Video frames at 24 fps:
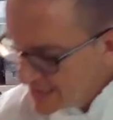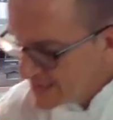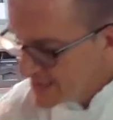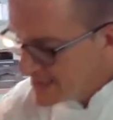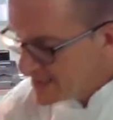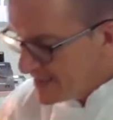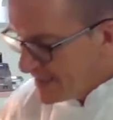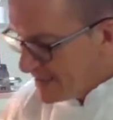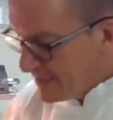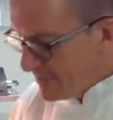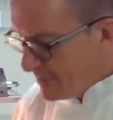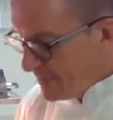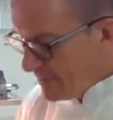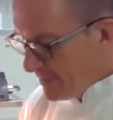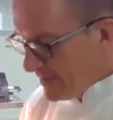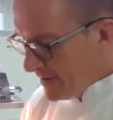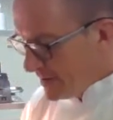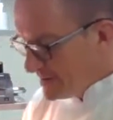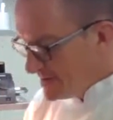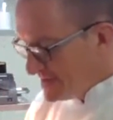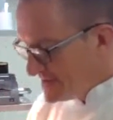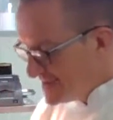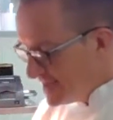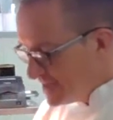some
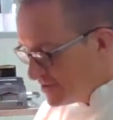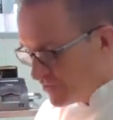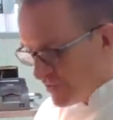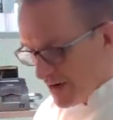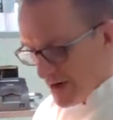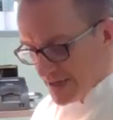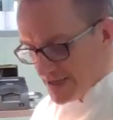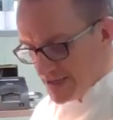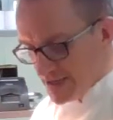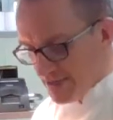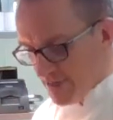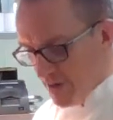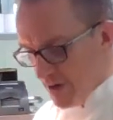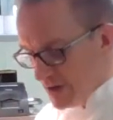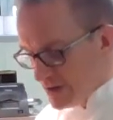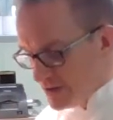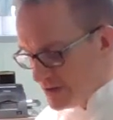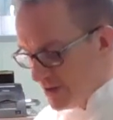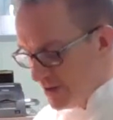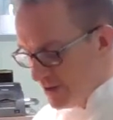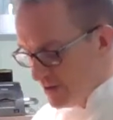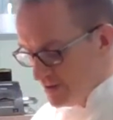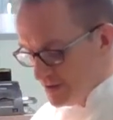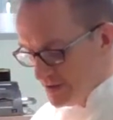sun-dried
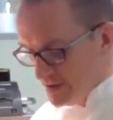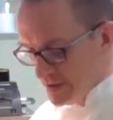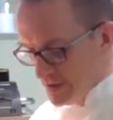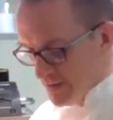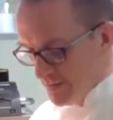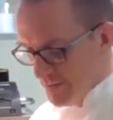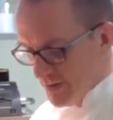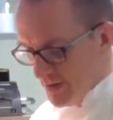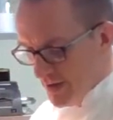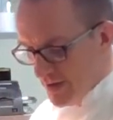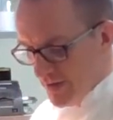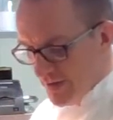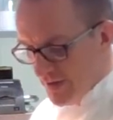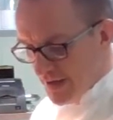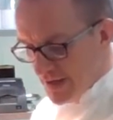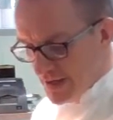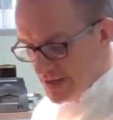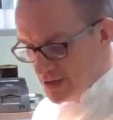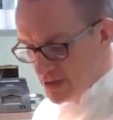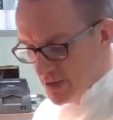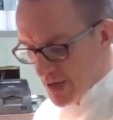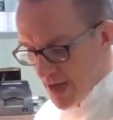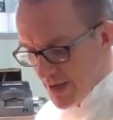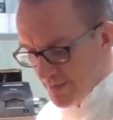tomatoes.
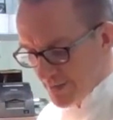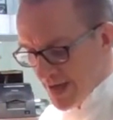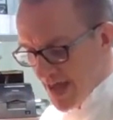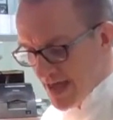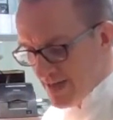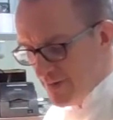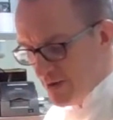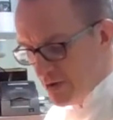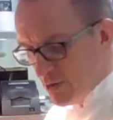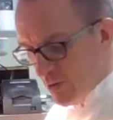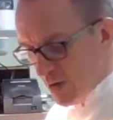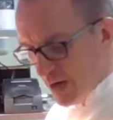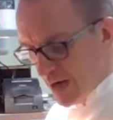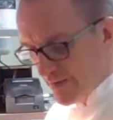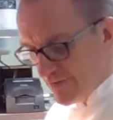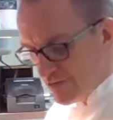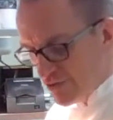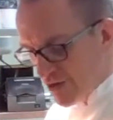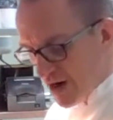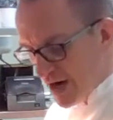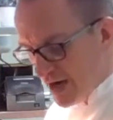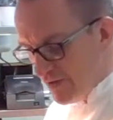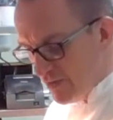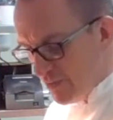These came in oil.
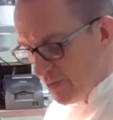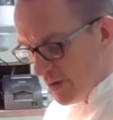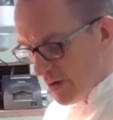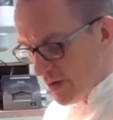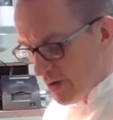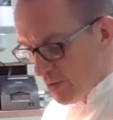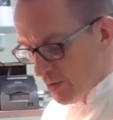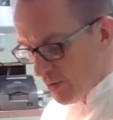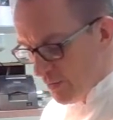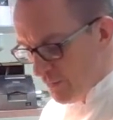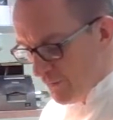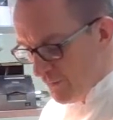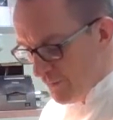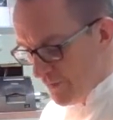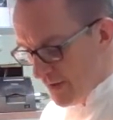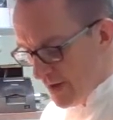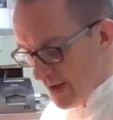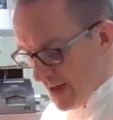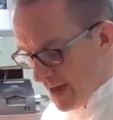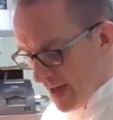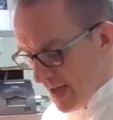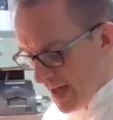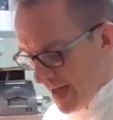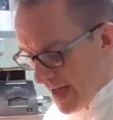I've drained the oil off.
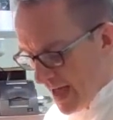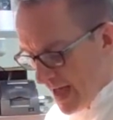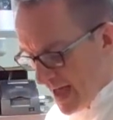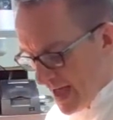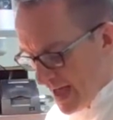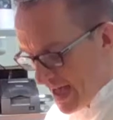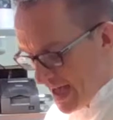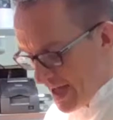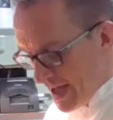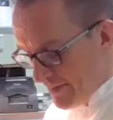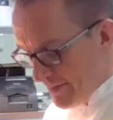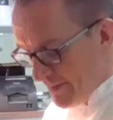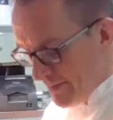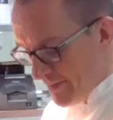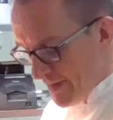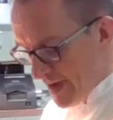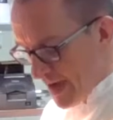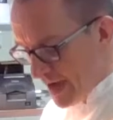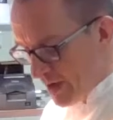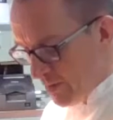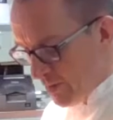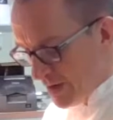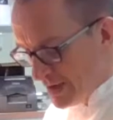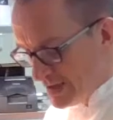
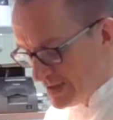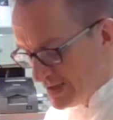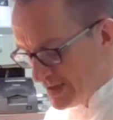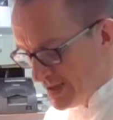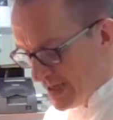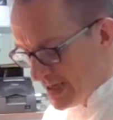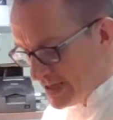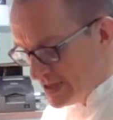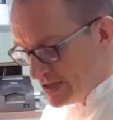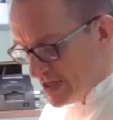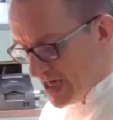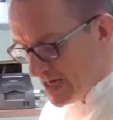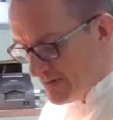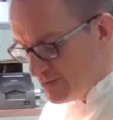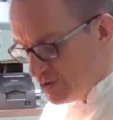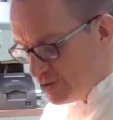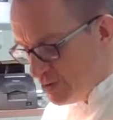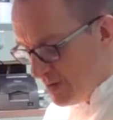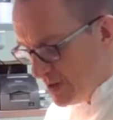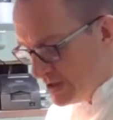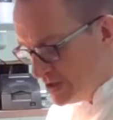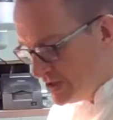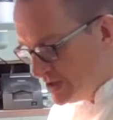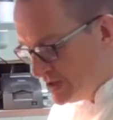And once again, James,
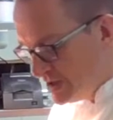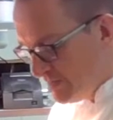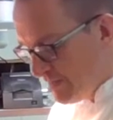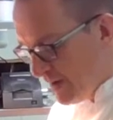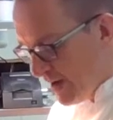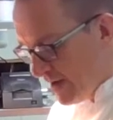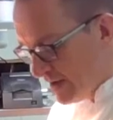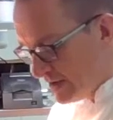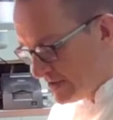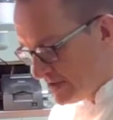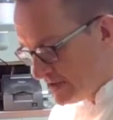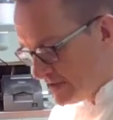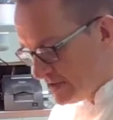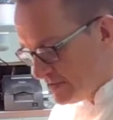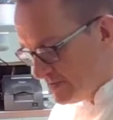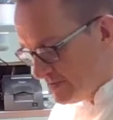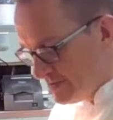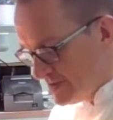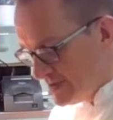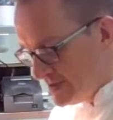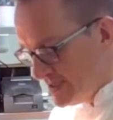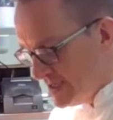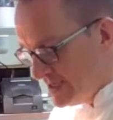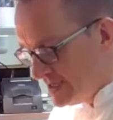you mentioned about
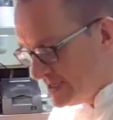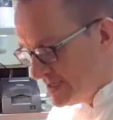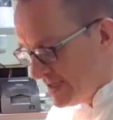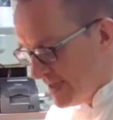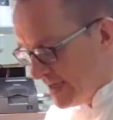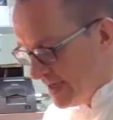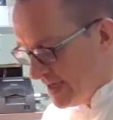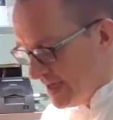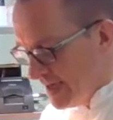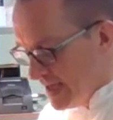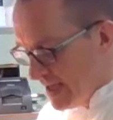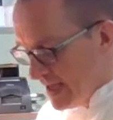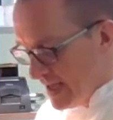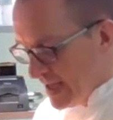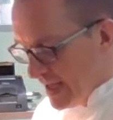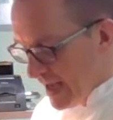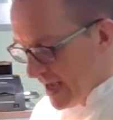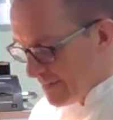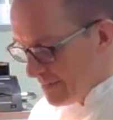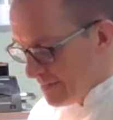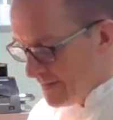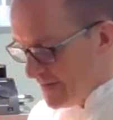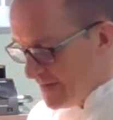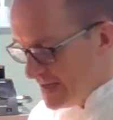seasoning.
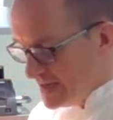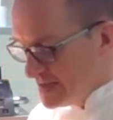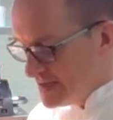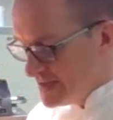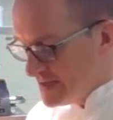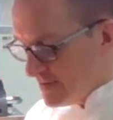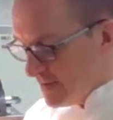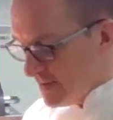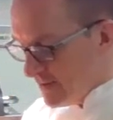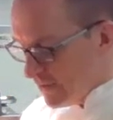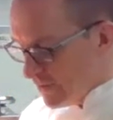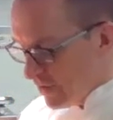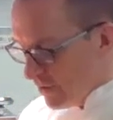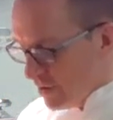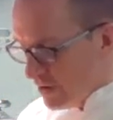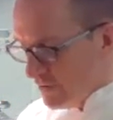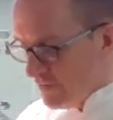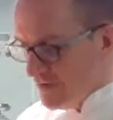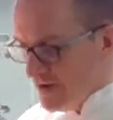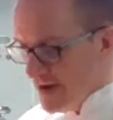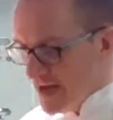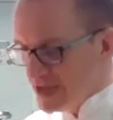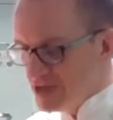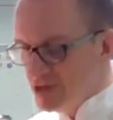I mean, these put a
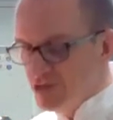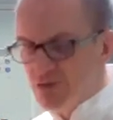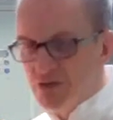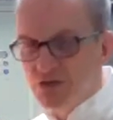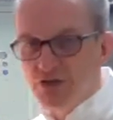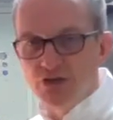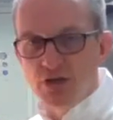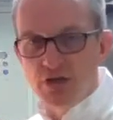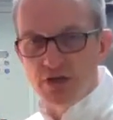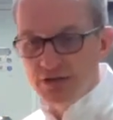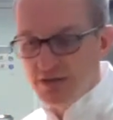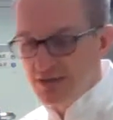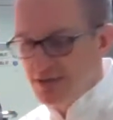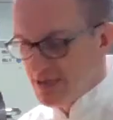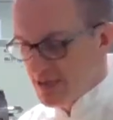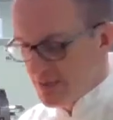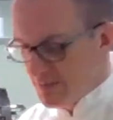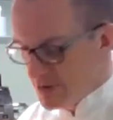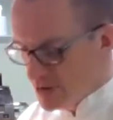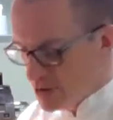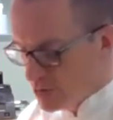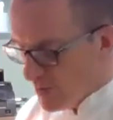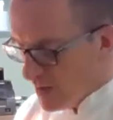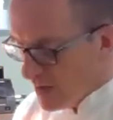lot of natural salts in
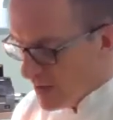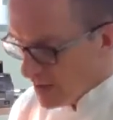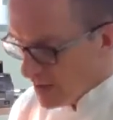them as